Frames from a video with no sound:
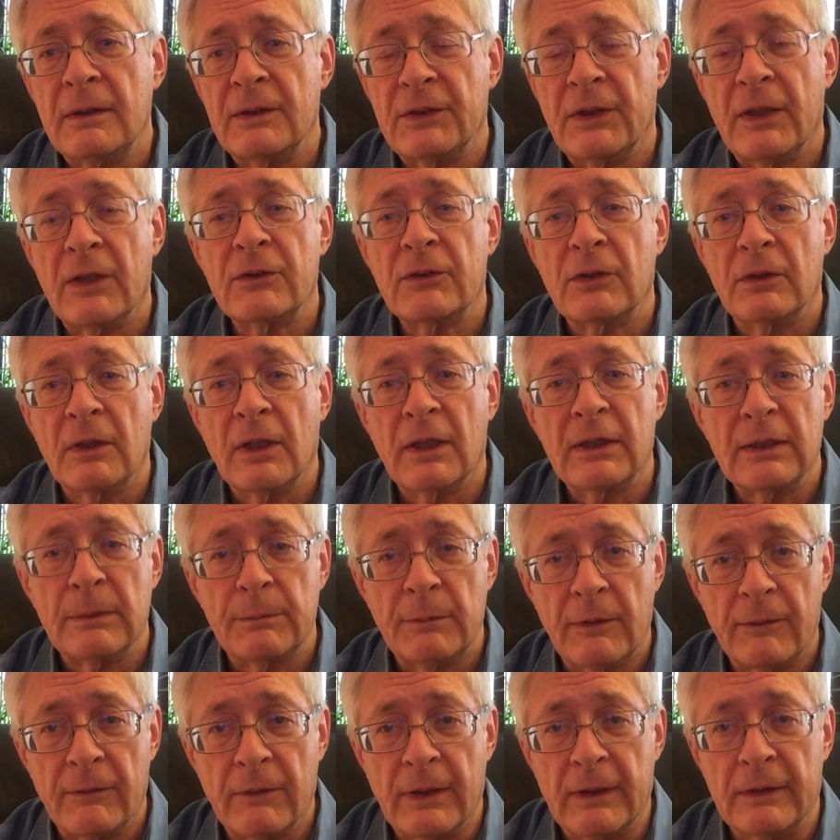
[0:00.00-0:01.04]
Disaster Not to
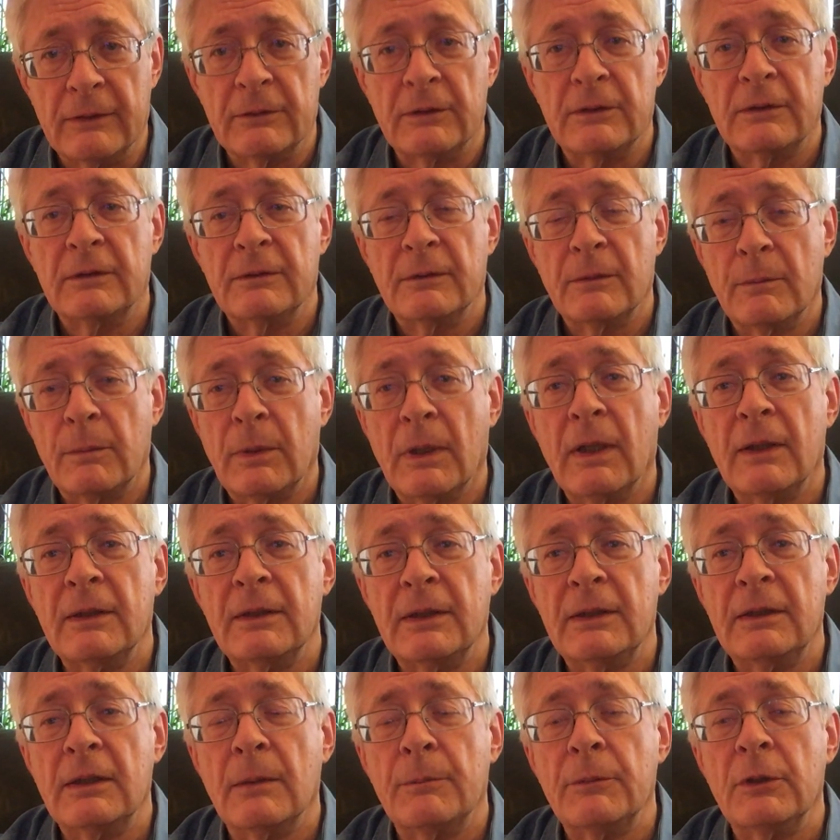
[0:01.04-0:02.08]
be Frowned, by
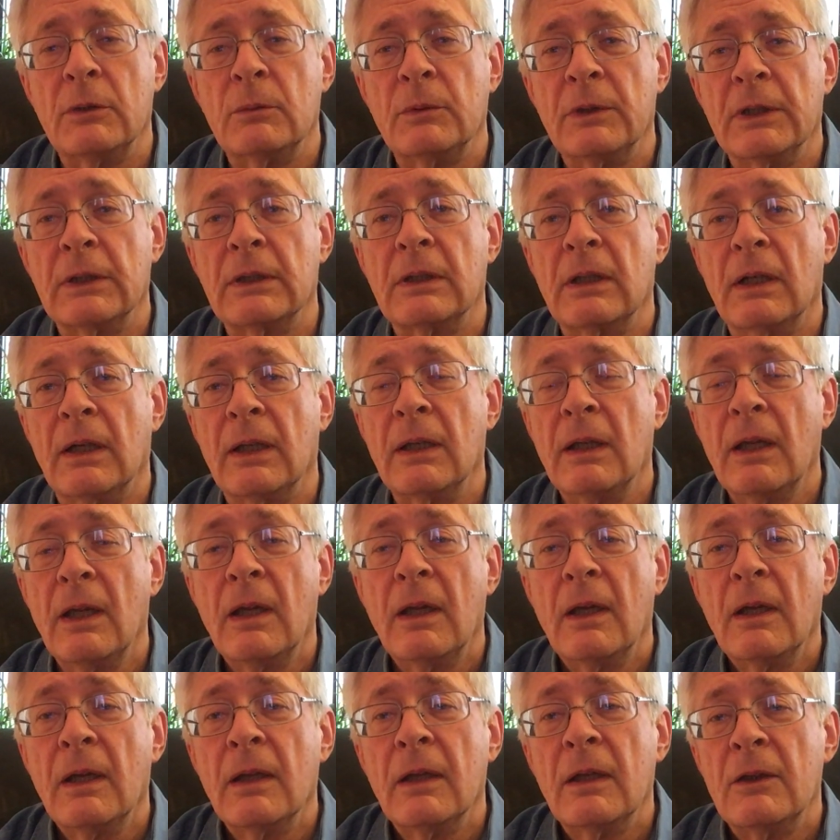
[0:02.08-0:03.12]
D.W. Winnicott.
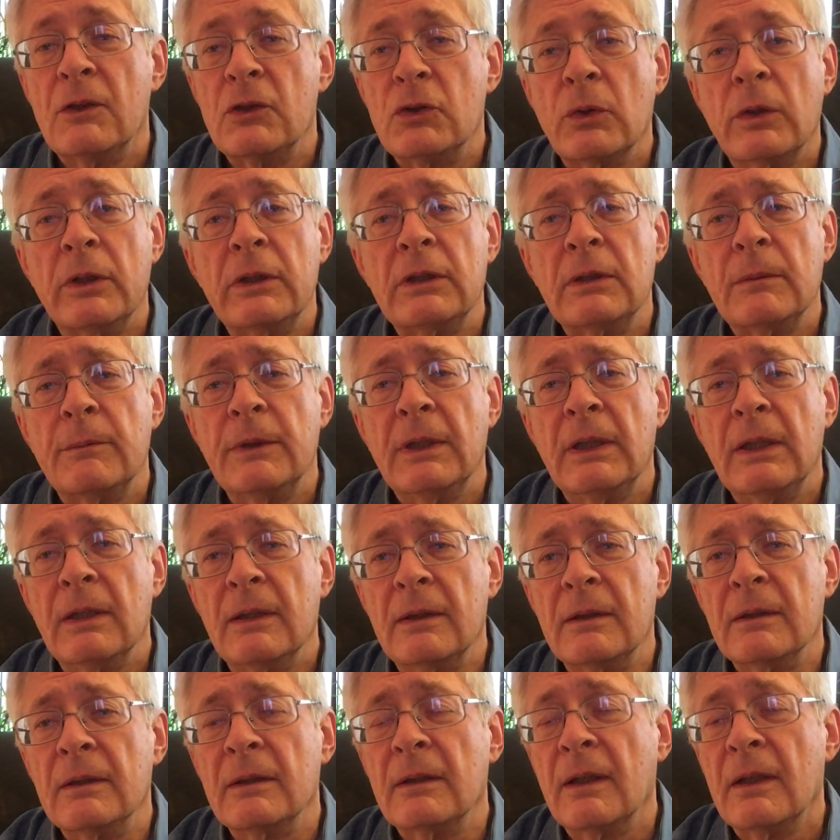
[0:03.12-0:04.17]
Joy to be
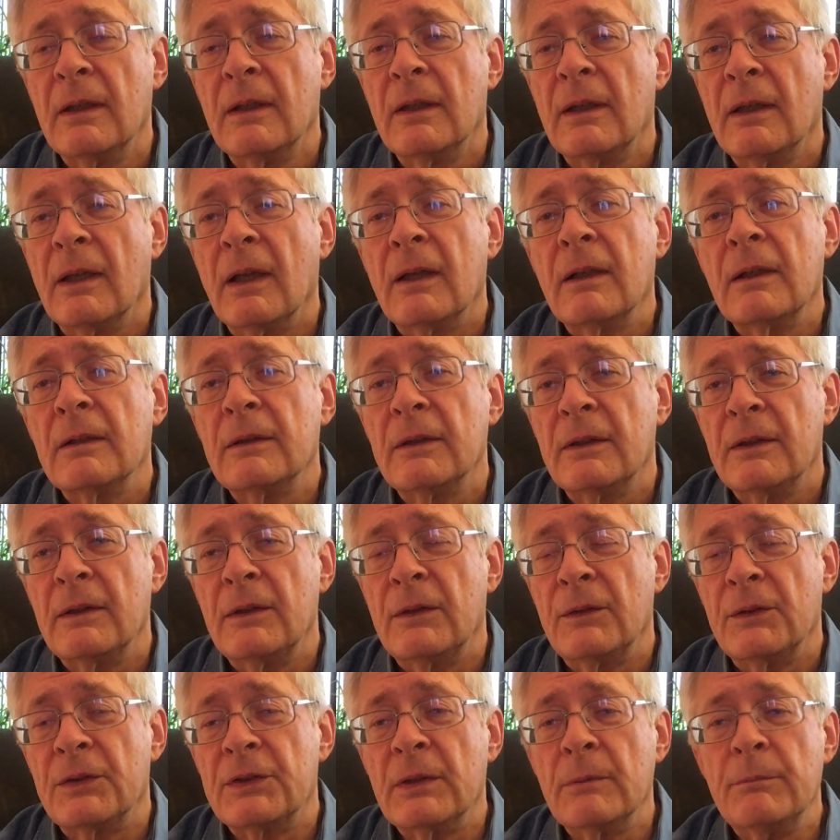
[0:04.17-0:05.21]
hidden.
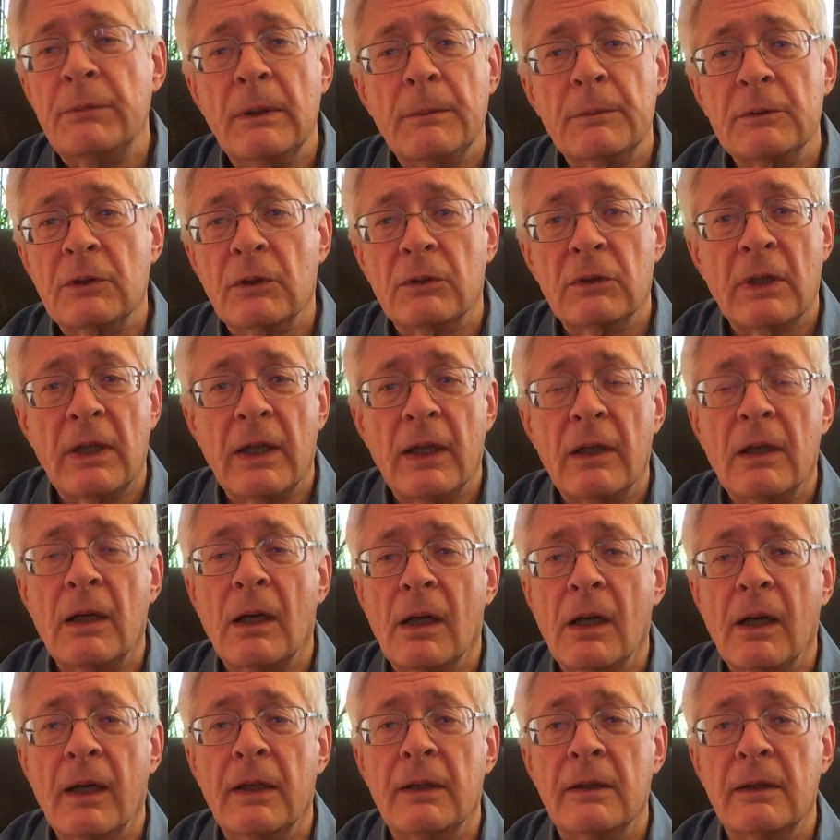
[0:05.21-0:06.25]
Some people don't know how to
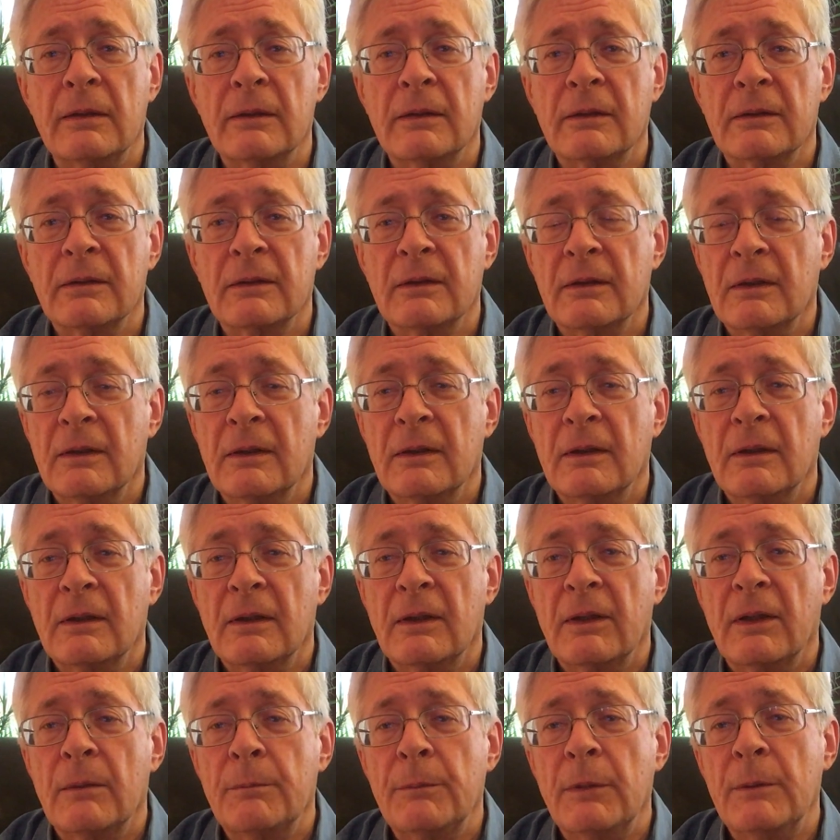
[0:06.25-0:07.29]
hide.
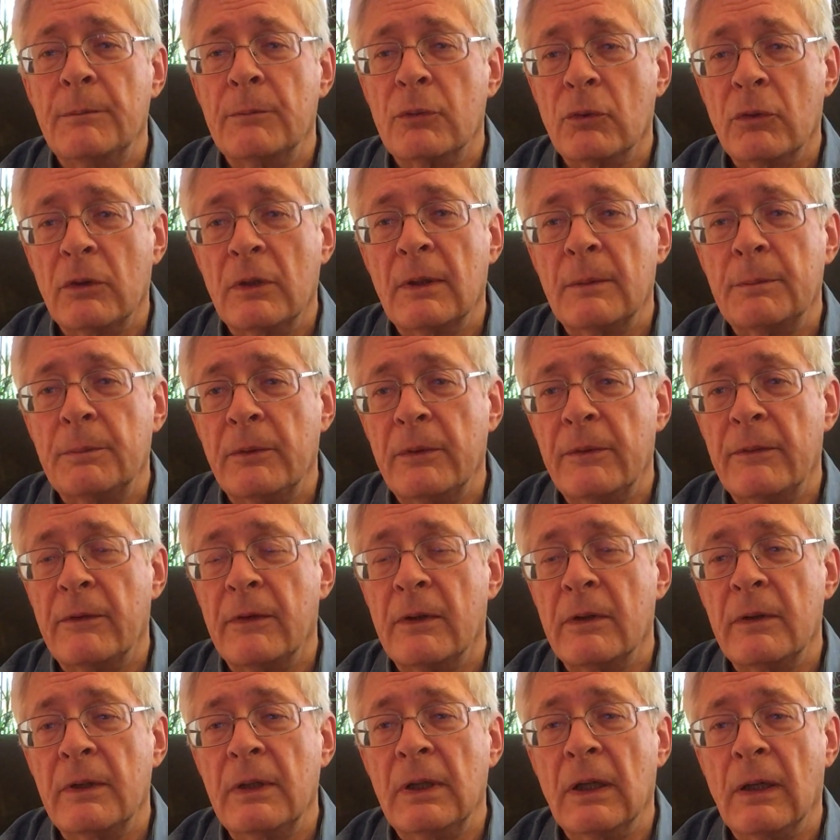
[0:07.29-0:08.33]
They've been brought up with
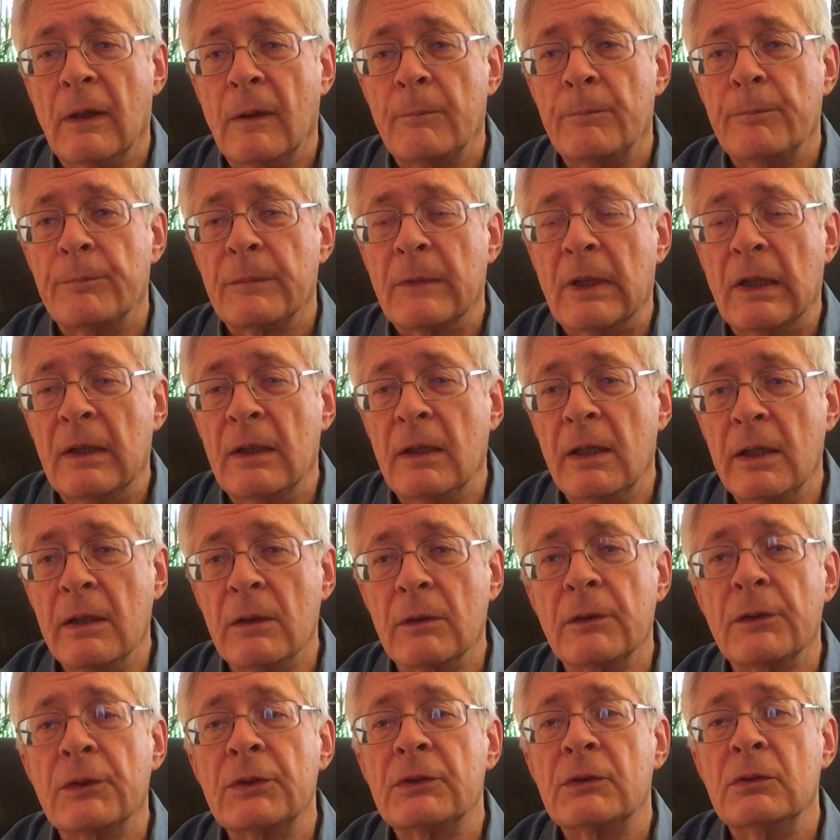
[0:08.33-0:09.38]
very
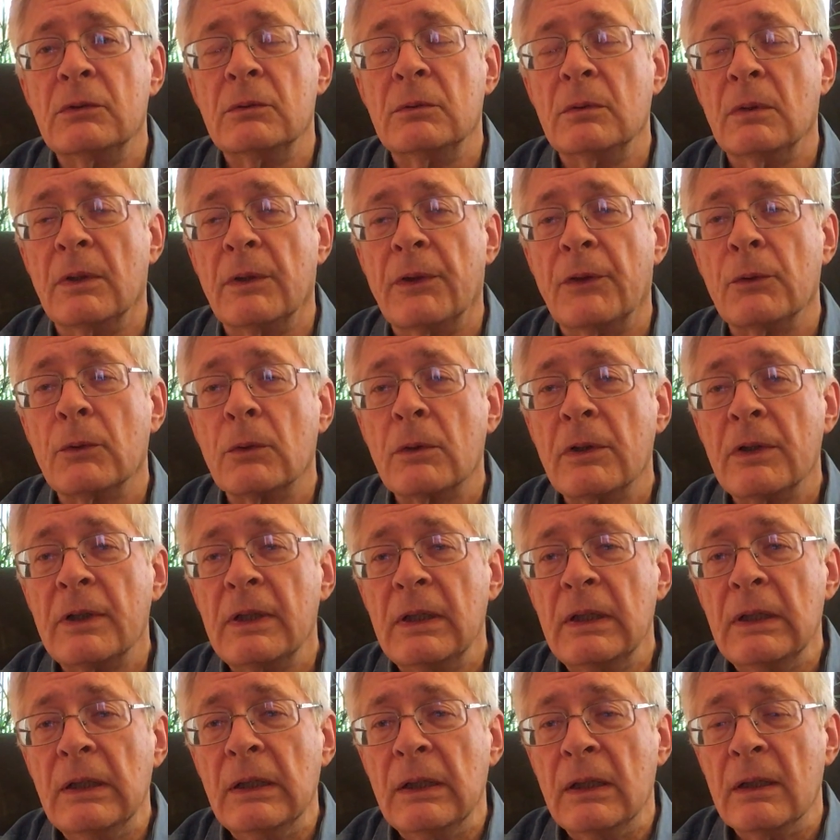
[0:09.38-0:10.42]
adherence to
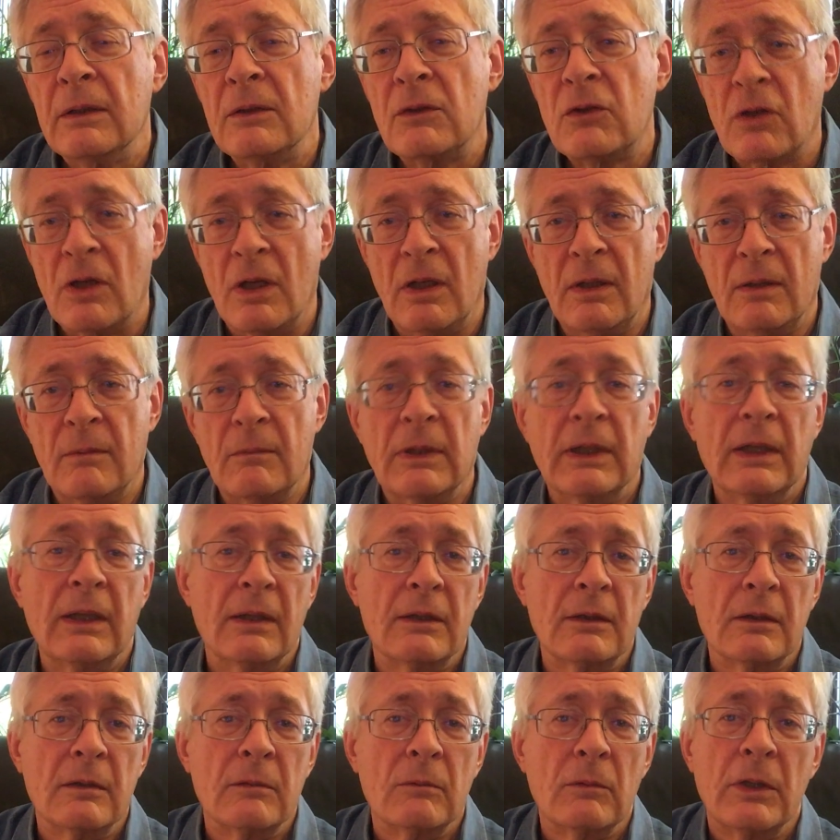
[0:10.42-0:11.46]
authority and shame,
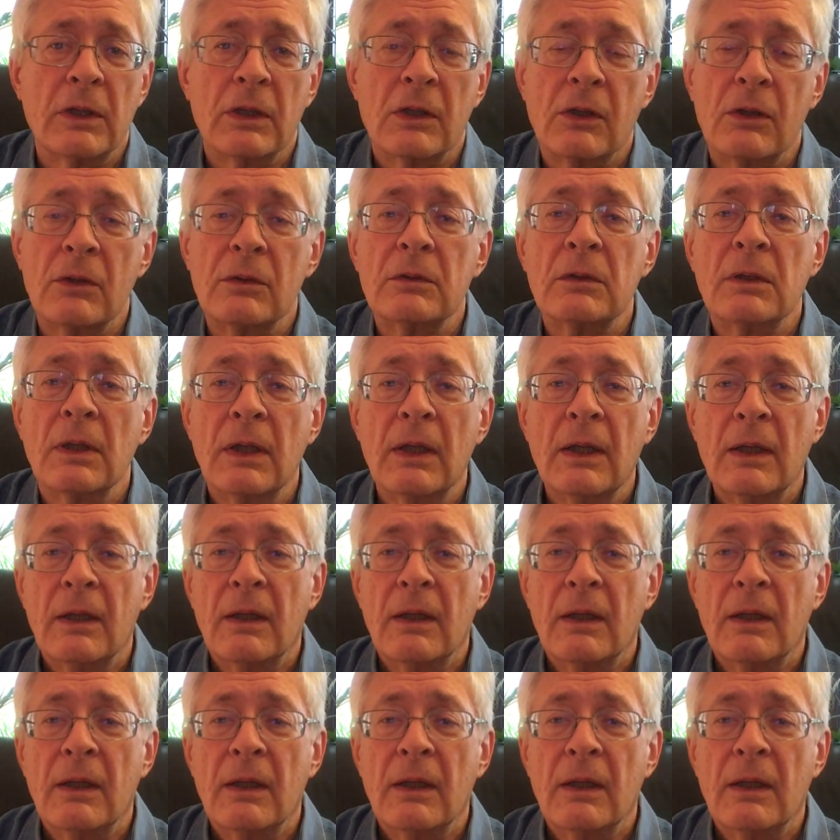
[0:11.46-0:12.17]
again, and ridicule,